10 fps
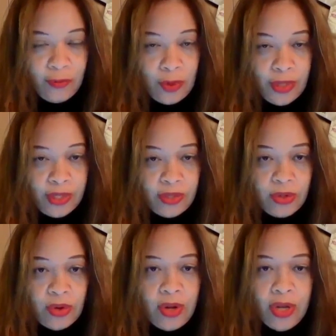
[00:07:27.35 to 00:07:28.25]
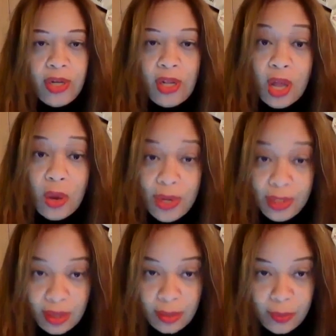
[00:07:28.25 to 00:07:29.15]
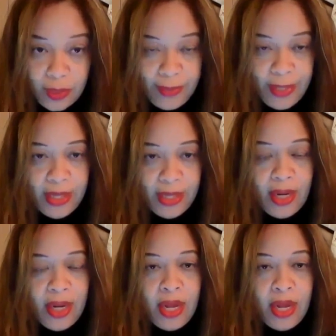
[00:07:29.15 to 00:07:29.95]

focused on low-income women